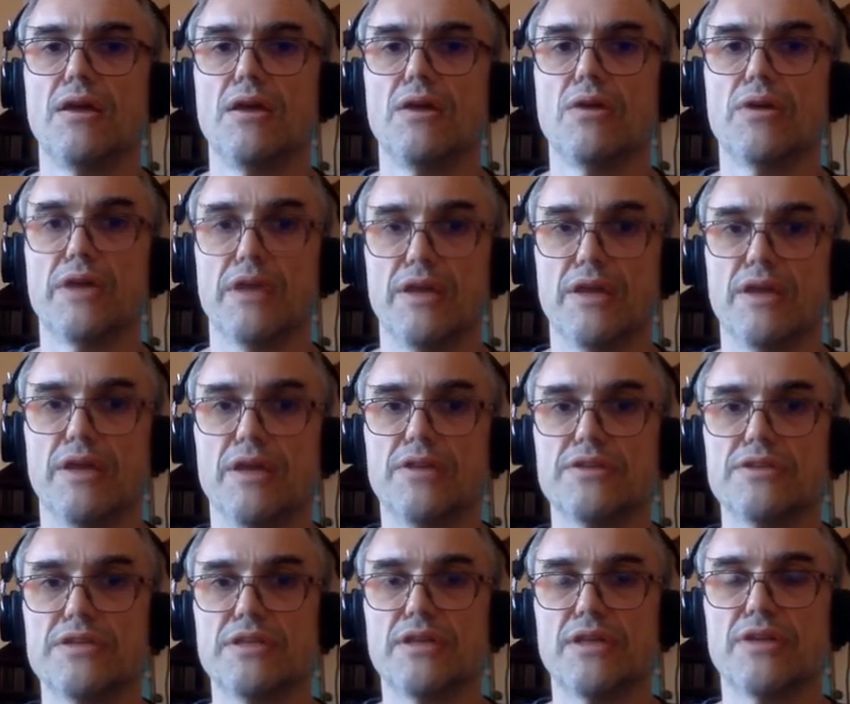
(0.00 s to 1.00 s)
Okay, it
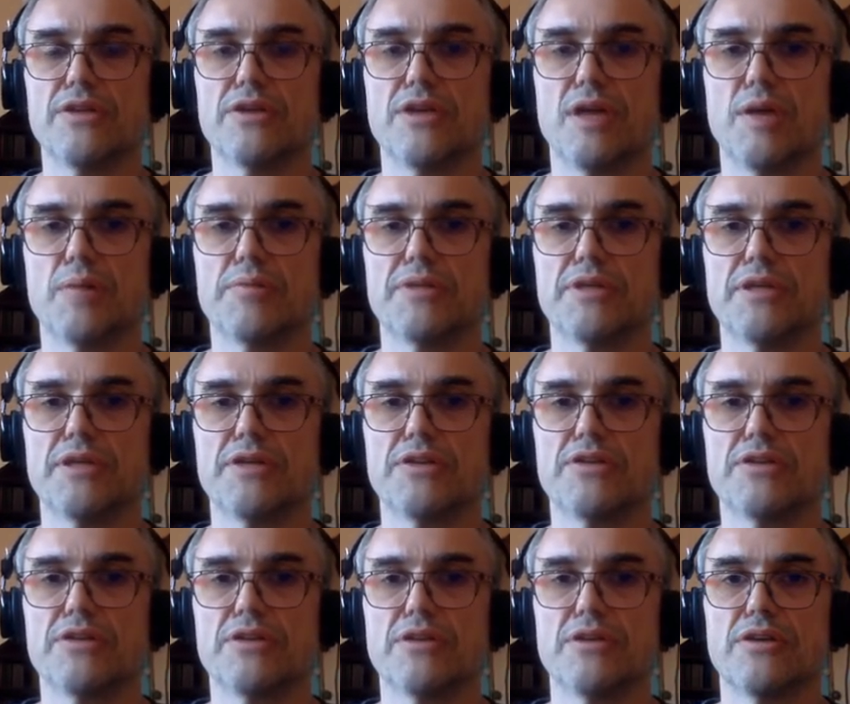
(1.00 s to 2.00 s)
is another
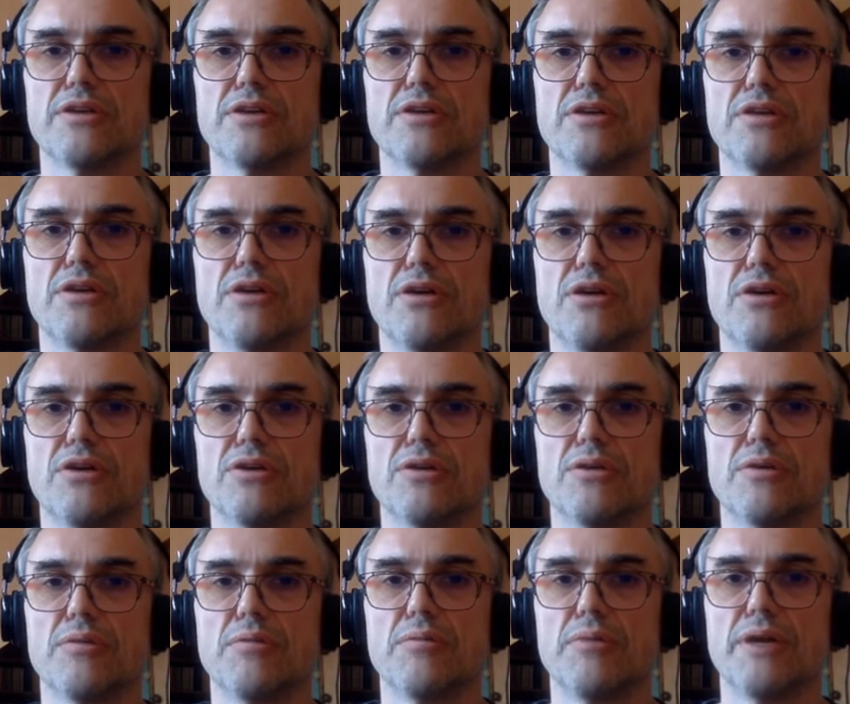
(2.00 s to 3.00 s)
update
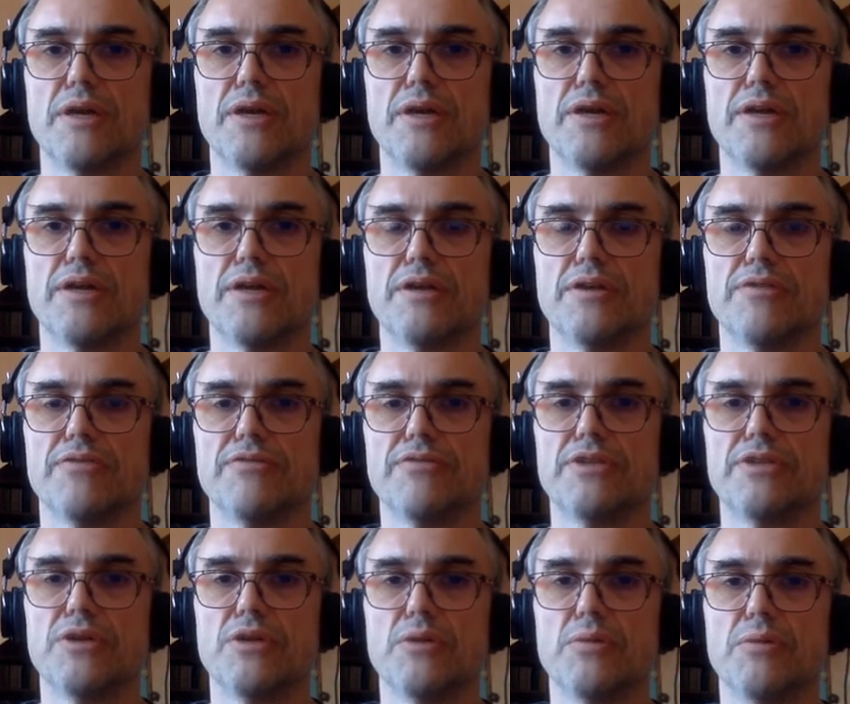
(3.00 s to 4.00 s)
on my
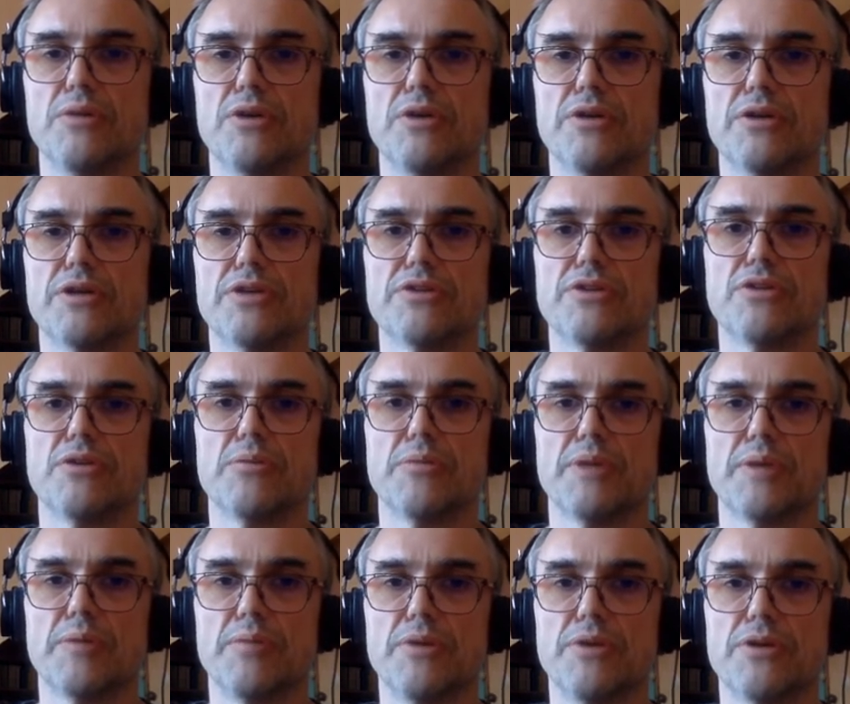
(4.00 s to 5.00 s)
video blog and on
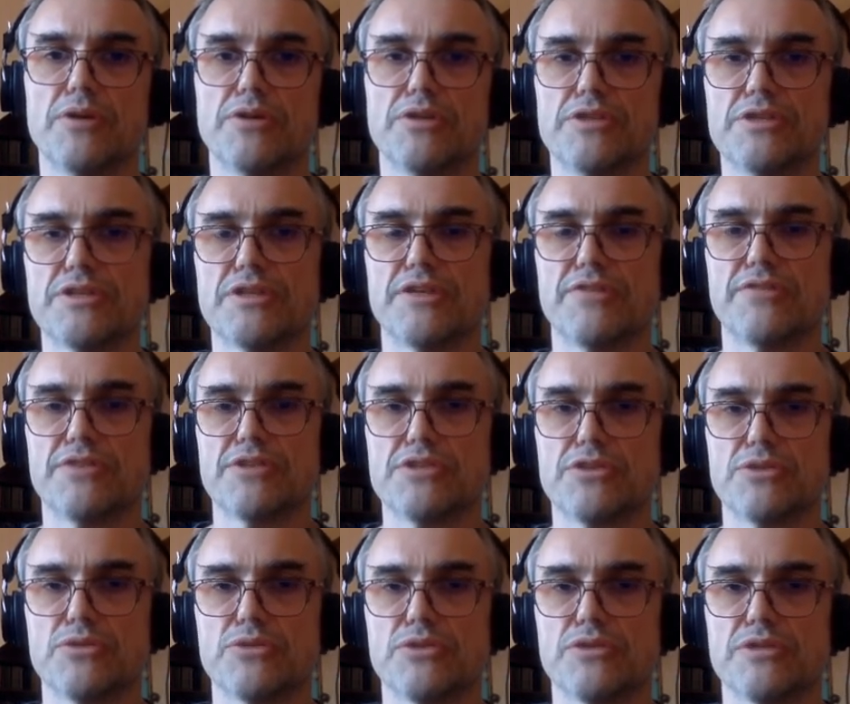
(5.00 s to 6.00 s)
my blog Discover
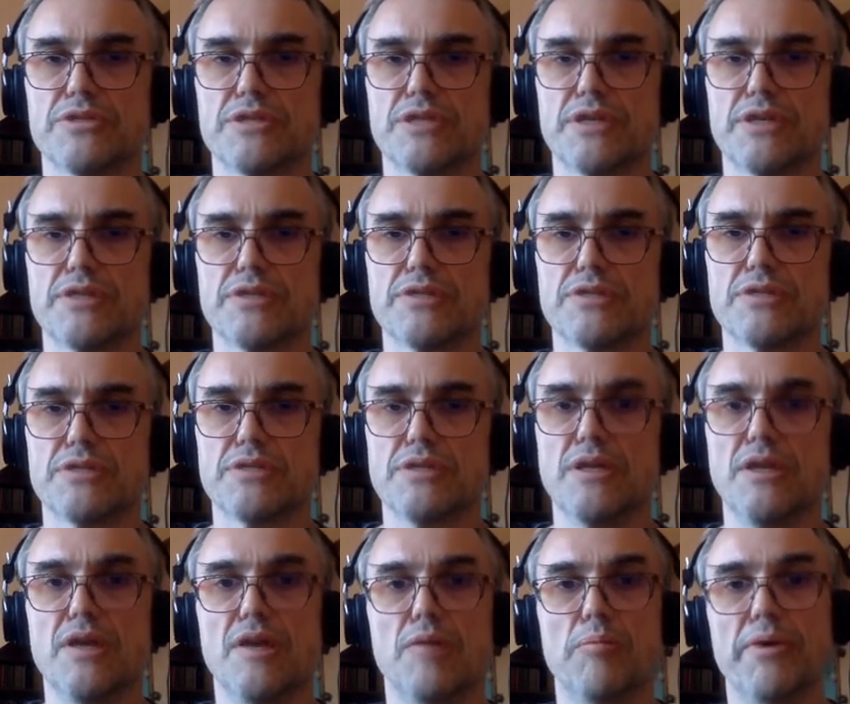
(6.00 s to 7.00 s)
Social Sciences.